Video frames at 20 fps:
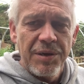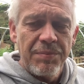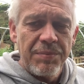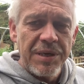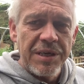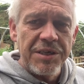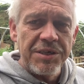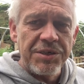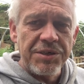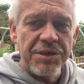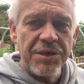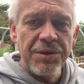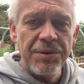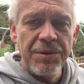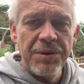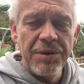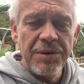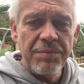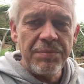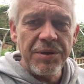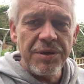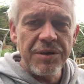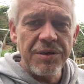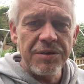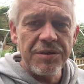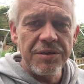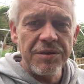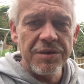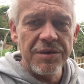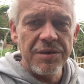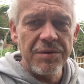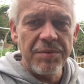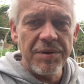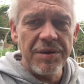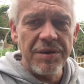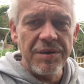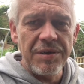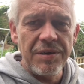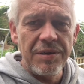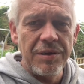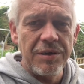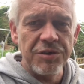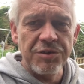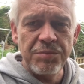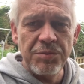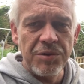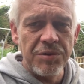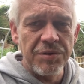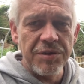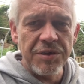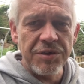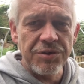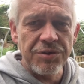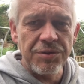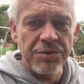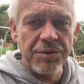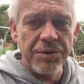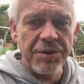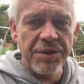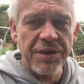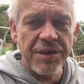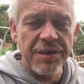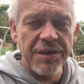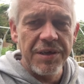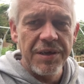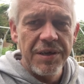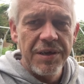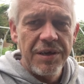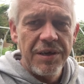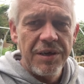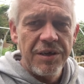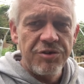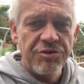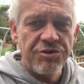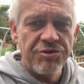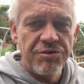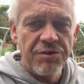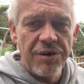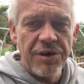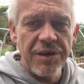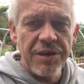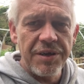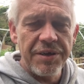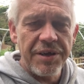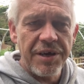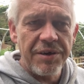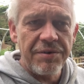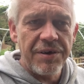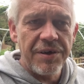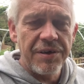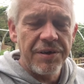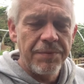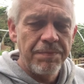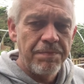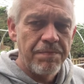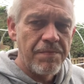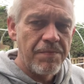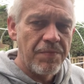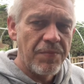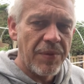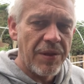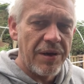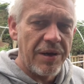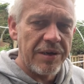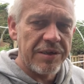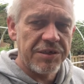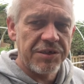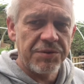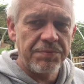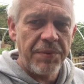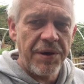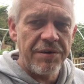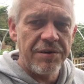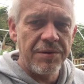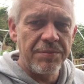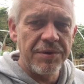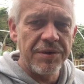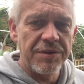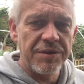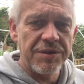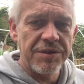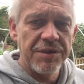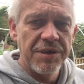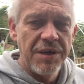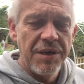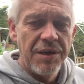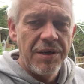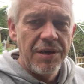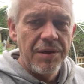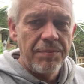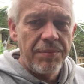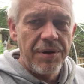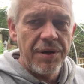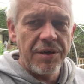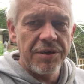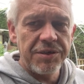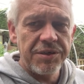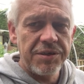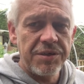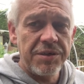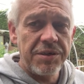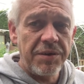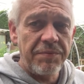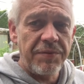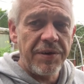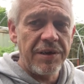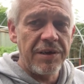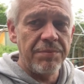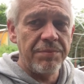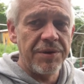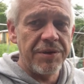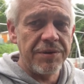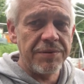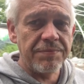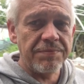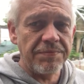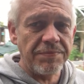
please do because there's going to be lots more of this sort of thing trial and error experiments plus the development